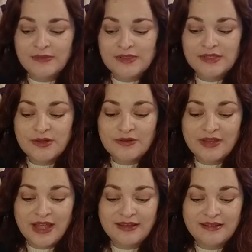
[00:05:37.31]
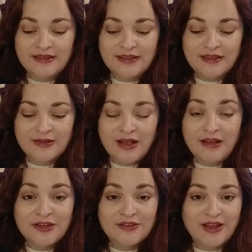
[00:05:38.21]
so that the
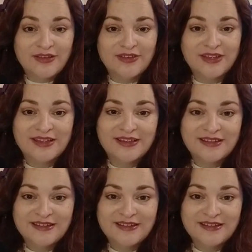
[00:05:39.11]
holographic